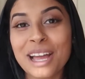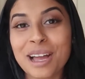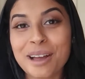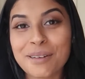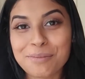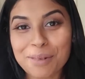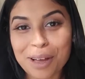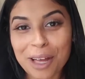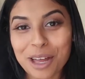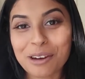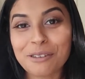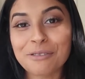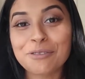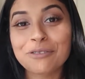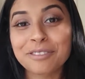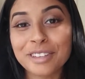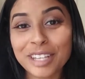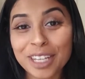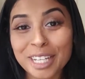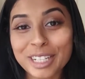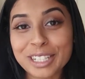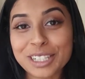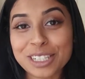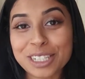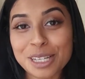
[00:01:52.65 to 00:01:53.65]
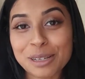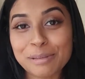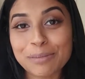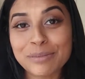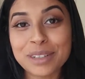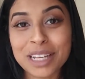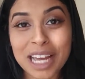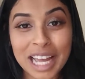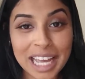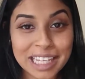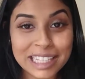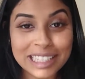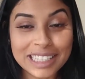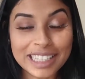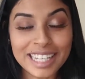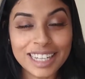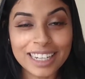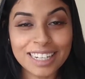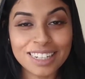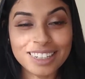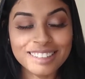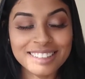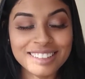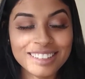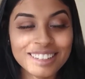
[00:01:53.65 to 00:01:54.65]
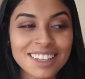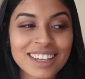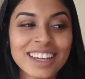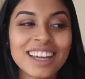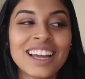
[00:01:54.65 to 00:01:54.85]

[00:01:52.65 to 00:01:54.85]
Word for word: about a fingertip dilated.